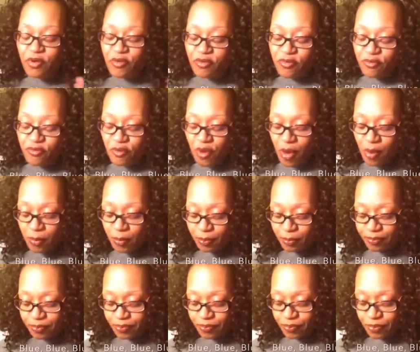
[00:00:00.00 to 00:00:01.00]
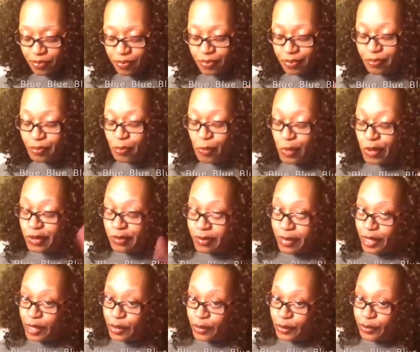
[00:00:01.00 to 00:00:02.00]
from one of
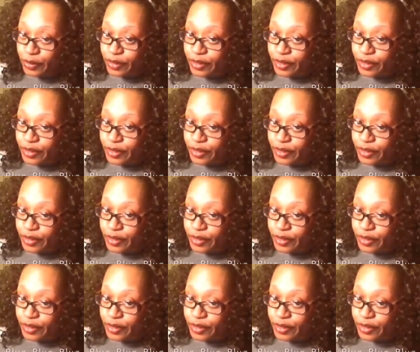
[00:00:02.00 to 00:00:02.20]
my new